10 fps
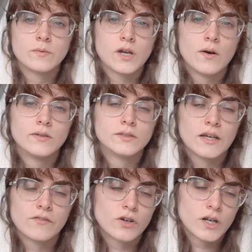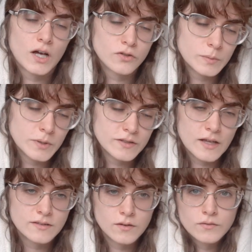would go and give her a cuddle, because
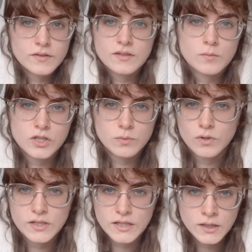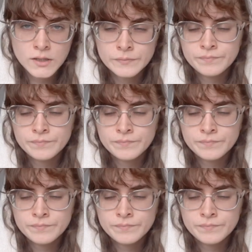that's obviously what she wanted.